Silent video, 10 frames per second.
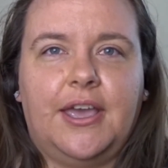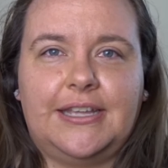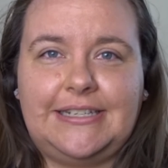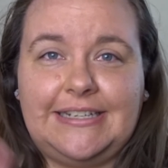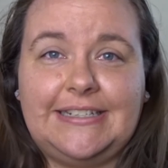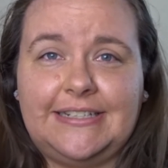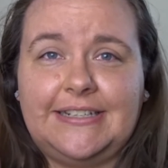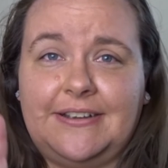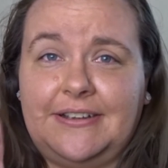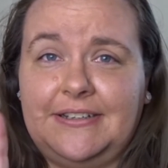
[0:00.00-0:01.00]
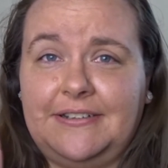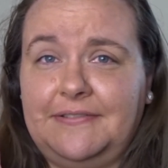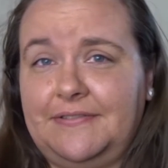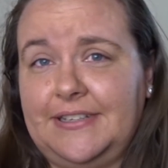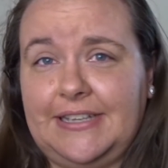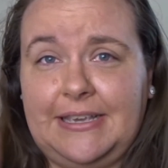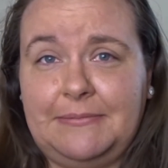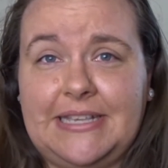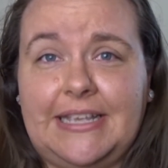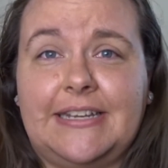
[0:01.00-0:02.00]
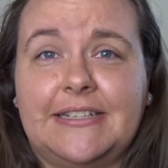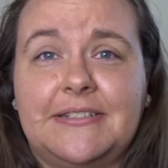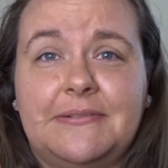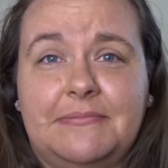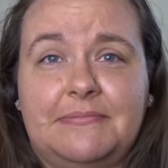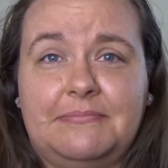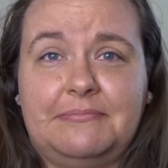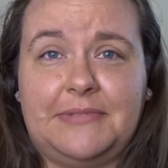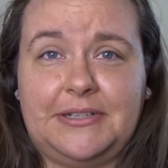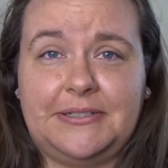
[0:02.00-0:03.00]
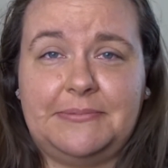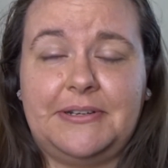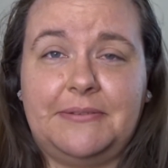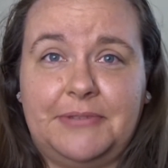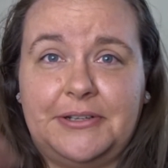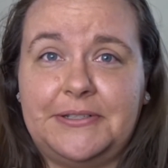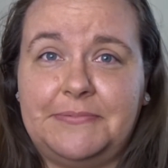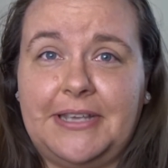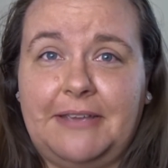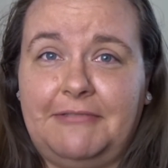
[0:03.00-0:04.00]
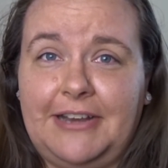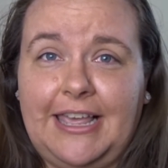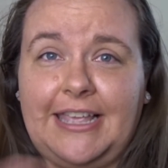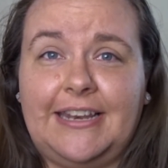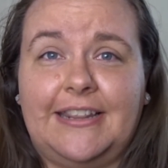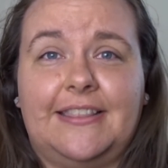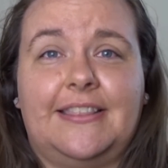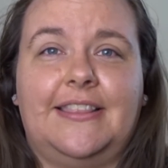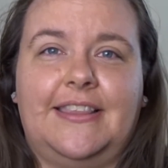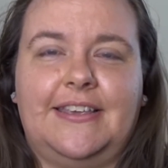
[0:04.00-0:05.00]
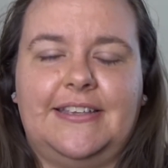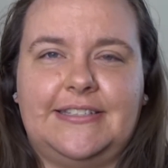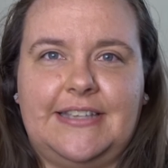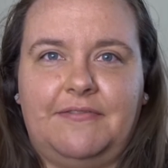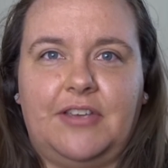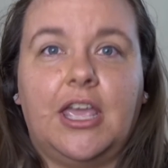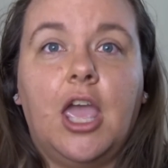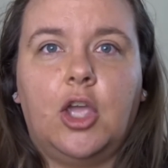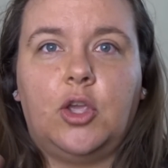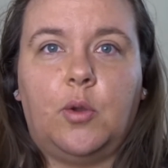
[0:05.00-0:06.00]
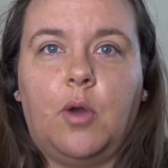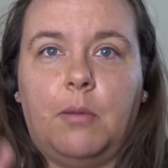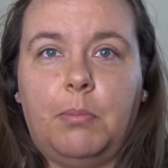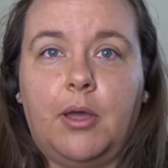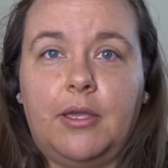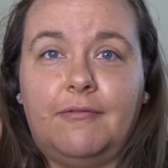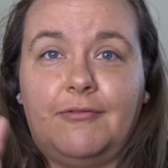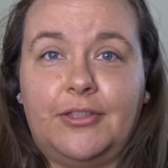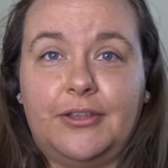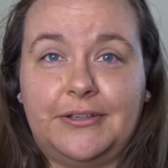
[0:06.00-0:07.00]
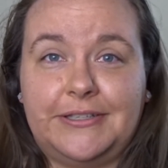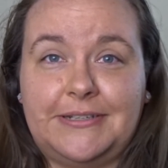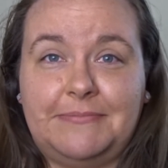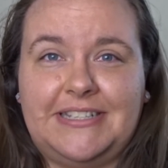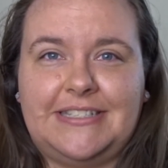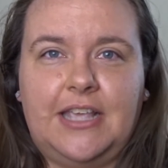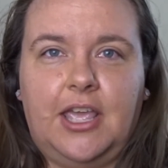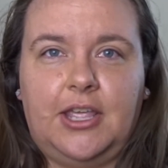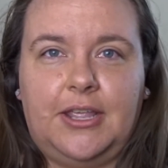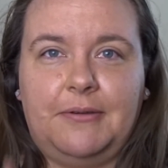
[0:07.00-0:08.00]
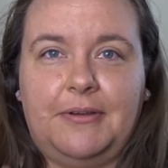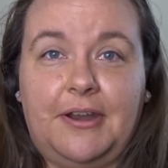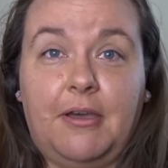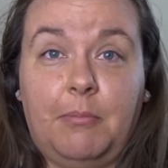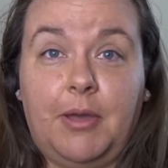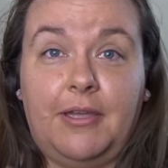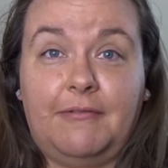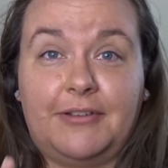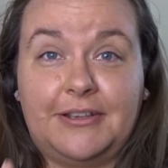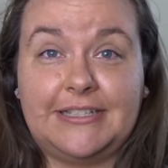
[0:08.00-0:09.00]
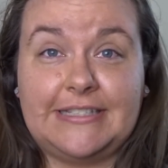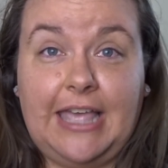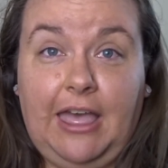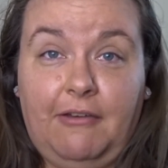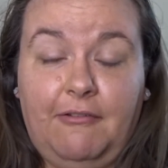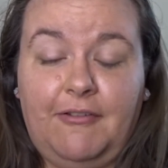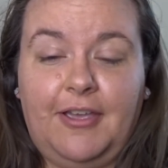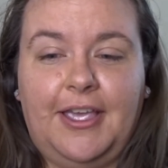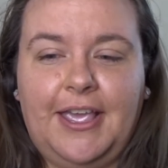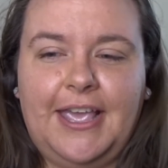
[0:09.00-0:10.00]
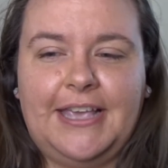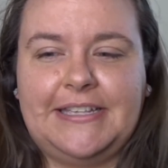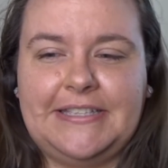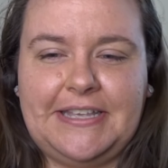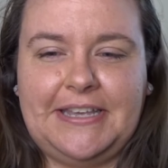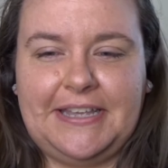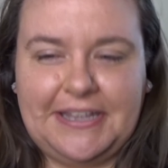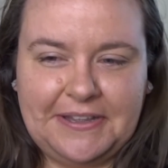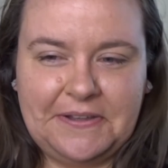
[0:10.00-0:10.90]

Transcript: I did kind of keep saying that to my husband. My husband kept relaying the same thing. You are buying for the customers, you are not buying for yourself. So